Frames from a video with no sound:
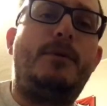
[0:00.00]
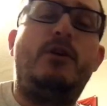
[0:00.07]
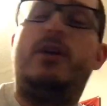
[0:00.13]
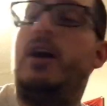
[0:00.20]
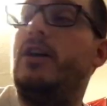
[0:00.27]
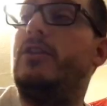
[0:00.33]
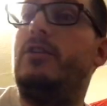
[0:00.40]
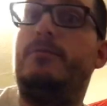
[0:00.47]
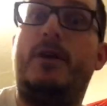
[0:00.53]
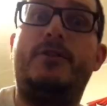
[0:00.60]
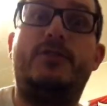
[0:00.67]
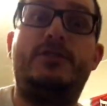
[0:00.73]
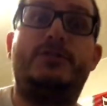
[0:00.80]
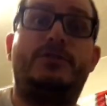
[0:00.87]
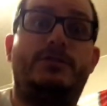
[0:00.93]
Out Hunger
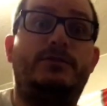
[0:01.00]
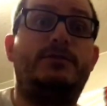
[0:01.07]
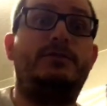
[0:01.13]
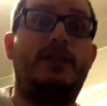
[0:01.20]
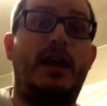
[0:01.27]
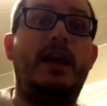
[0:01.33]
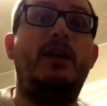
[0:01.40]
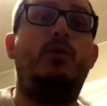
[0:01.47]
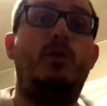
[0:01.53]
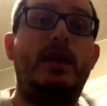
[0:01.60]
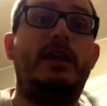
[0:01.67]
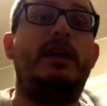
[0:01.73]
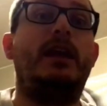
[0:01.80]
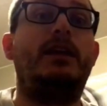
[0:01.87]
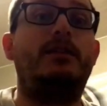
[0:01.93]
Mother's Day
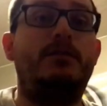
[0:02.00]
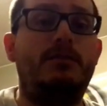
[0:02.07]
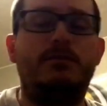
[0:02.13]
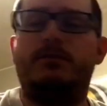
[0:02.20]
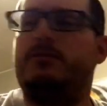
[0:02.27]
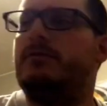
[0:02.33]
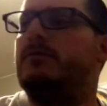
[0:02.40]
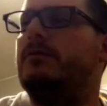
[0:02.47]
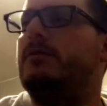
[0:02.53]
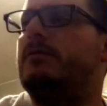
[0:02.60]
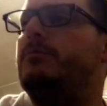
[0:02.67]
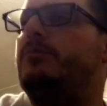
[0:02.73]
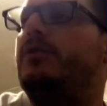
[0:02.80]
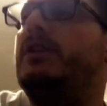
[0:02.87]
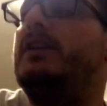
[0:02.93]
weekend.
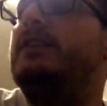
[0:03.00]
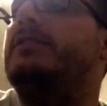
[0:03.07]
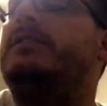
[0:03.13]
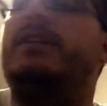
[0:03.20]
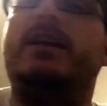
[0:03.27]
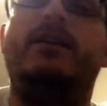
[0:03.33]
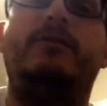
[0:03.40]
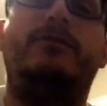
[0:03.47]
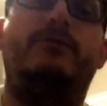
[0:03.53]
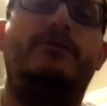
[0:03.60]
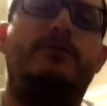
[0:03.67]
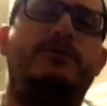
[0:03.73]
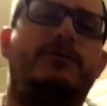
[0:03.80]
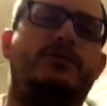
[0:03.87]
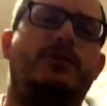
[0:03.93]
Please give
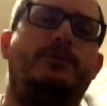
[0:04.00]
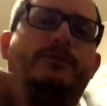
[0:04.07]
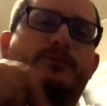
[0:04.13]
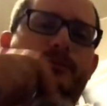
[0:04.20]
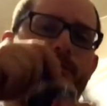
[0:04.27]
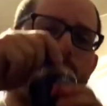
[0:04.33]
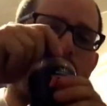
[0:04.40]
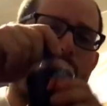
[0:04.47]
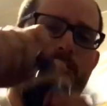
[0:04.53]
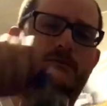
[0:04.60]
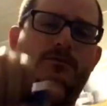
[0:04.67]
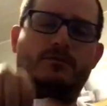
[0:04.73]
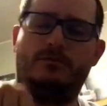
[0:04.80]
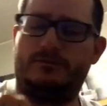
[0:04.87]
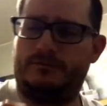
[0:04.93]
some
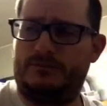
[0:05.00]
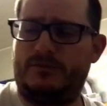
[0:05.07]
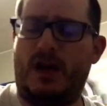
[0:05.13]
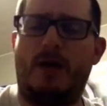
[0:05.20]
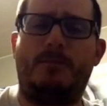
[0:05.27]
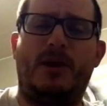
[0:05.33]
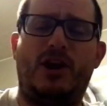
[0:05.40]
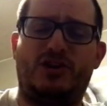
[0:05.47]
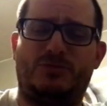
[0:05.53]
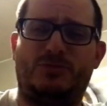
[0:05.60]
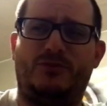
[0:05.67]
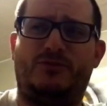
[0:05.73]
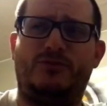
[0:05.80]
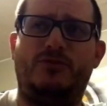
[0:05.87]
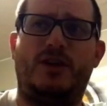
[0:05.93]

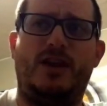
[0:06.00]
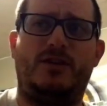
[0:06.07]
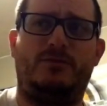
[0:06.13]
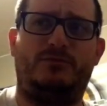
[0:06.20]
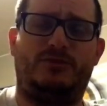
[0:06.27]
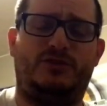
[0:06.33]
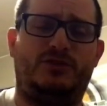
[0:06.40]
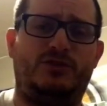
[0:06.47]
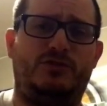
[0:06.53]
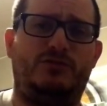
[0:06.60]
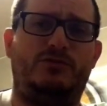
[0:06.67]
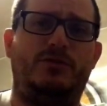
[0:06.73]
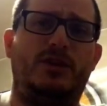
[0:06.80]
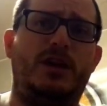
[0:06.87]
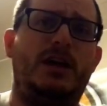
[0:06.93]
non-perishable food items
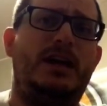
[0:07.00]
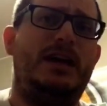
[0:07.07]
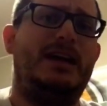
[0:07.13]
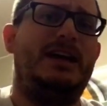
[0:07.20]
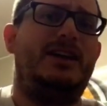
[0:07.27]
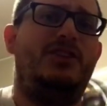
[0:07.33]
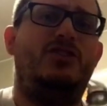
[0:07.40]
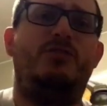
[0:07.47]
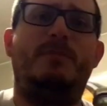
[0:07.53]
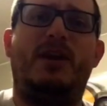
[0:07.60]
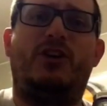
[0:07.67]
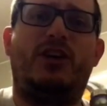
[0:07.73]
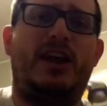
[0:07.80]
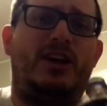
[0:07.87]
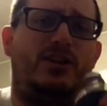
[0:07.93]
to your
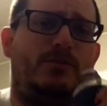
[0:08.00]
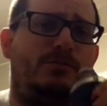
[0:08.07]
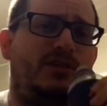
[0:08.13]
mail carrier,